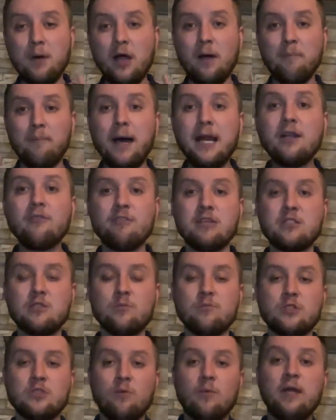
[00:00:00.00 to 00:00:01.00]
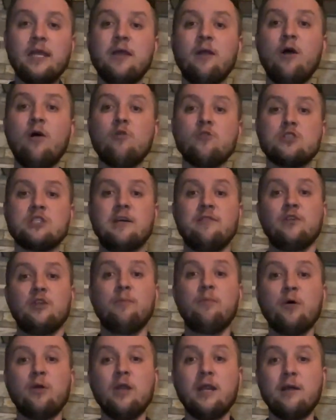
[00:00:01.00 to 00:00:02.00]
mannerisms and the way you hold yourself and your
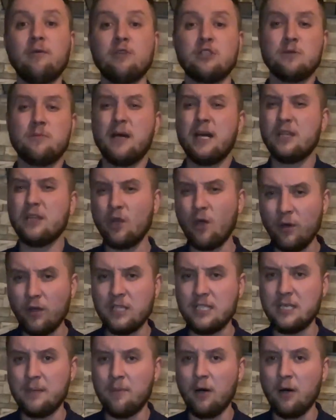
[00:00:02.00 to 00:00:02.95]
body language is about 90,